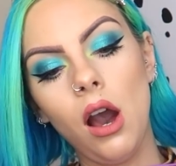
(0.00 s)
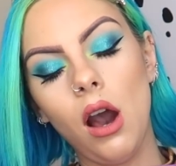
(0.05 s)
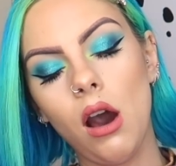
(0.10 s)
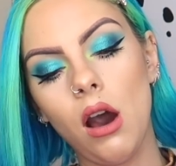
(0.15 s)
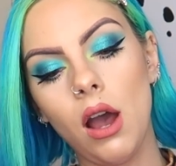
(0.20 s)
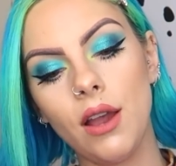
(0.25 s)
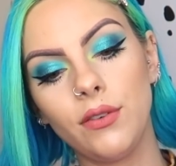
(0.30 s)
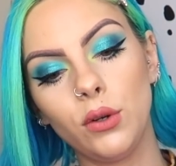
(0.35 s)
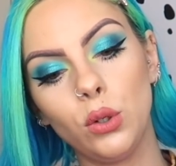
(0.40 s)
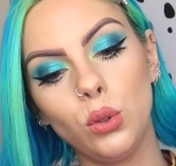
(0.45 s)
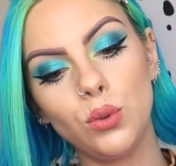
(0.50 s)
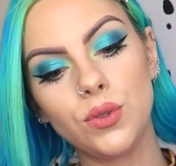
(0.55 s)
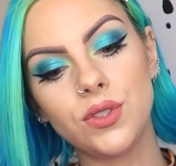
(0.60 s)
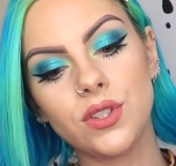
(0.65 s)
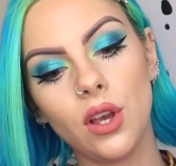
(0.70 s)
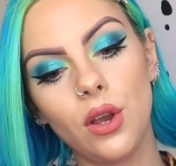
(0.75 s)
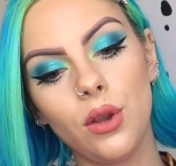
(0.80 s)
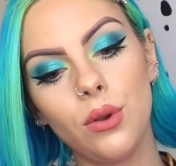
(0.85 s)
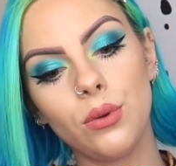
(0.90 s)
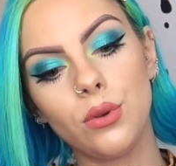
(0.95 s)
I've
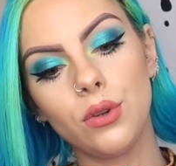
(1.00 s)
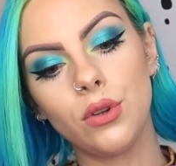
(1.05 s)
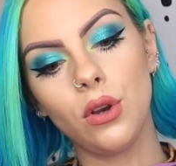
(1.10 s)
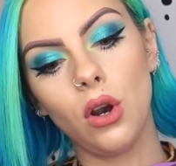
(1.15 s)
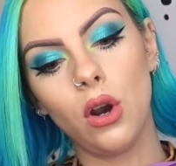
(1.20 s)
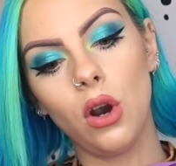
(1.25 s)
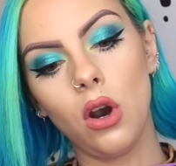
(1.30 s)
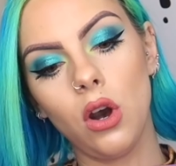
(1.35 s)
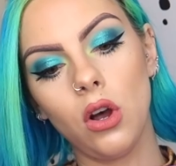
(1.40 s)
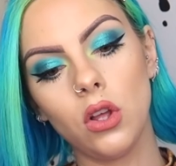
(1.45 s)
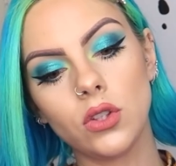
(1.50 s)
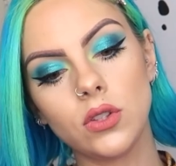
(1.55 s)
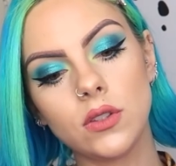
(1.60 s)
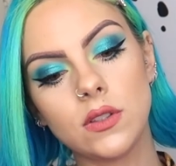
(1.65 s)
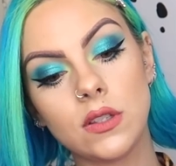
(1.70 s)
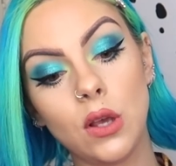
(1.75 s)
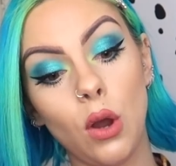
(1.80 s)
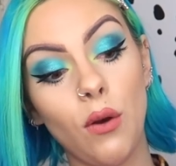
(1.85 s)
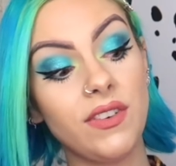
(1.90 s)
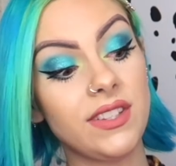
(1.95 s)
also got
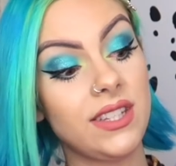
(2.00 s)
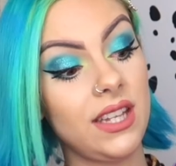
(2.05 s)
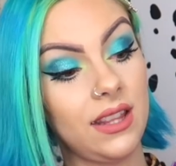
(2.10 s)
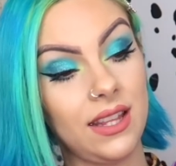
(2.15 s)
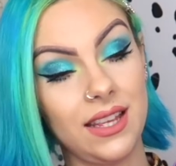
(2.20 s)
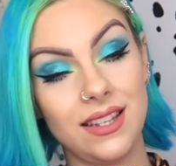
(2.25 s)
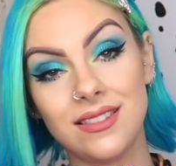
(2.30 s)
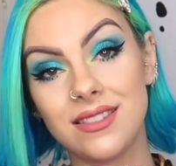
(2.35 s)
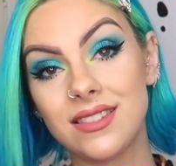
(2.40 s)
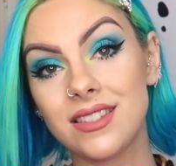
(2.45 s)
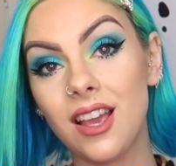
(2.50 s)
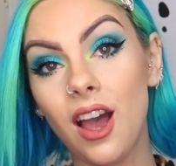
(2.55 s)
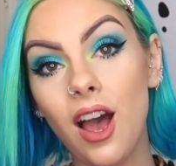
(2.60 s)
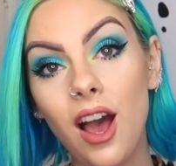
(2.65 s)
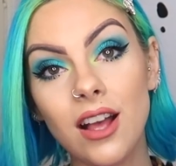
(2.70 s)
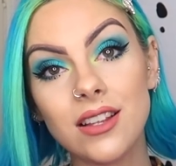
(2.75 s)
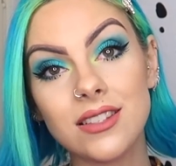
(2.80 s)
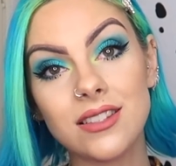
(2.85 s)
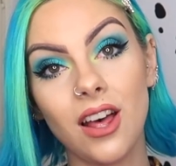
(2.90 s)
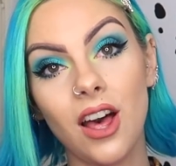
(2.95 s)
obviously these
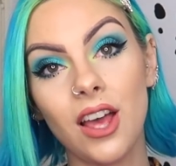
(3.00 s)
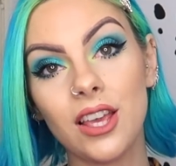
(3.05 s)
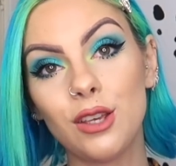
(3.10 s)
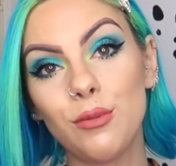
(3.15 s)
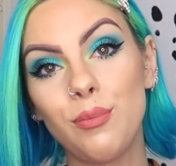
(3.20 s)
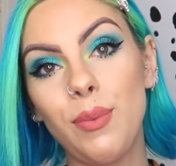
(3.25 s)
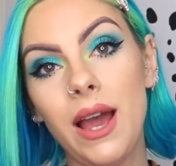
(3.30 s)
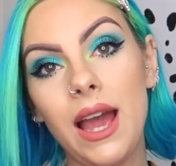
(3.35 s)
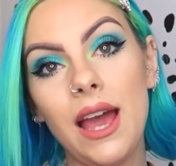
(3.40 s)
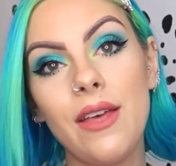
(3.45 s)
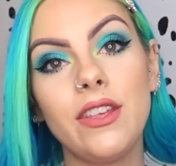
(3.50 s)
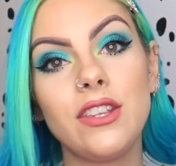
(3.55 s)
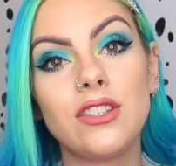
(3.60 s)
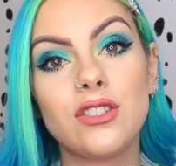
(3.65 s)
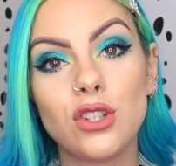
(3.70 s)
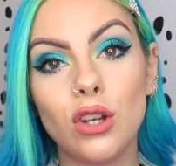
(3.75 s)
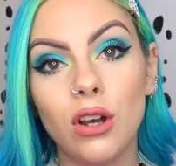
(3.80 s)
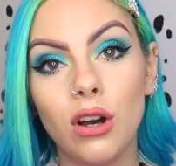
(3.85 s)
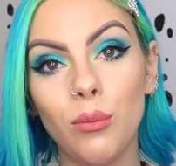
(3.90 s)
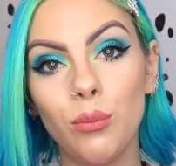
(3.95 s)
skirts that I could pair
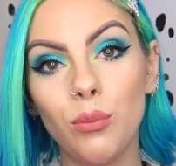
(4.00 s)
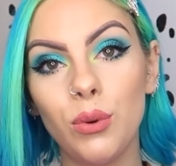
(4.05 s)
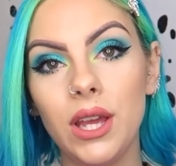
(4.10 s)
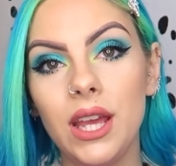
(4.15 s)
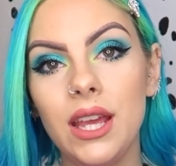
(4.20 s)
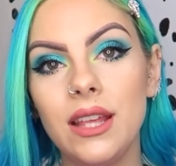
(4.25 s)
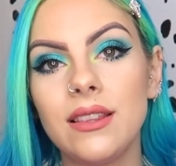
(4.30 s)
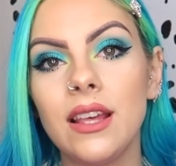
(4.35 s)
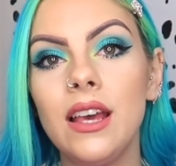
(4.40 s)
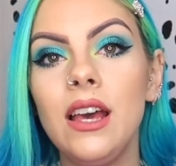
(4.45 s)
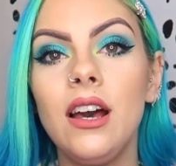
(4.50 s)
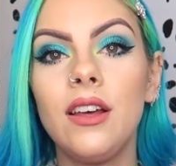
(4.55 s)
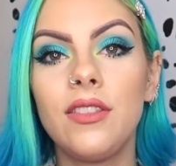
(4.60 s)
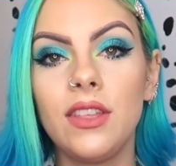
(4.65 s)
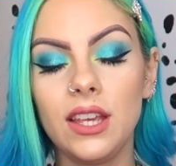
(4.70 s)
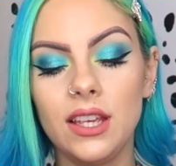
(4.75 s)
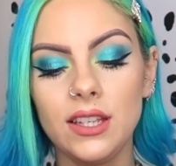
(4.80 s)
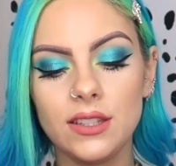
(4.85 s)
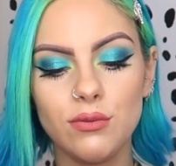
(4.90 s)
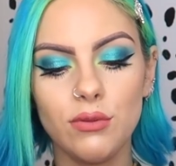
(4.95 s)
this top with. I
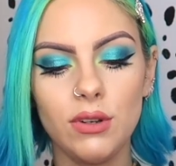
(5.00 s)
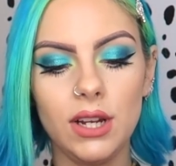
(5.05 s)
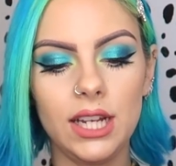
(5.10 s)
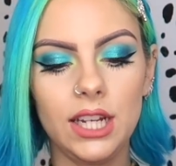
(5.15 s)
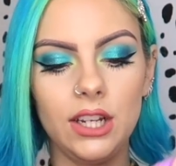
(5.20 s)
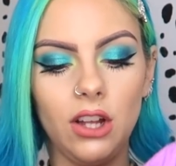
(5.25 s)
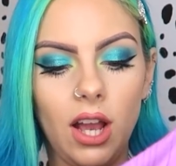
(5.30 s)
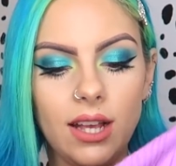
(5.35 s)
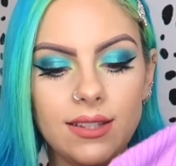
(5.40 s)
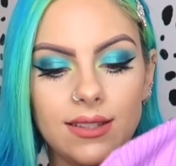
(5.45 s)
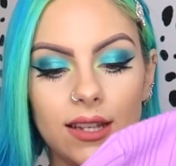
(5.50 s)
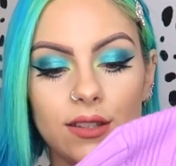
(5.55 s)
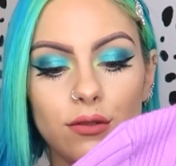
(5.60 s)
think it's really nice.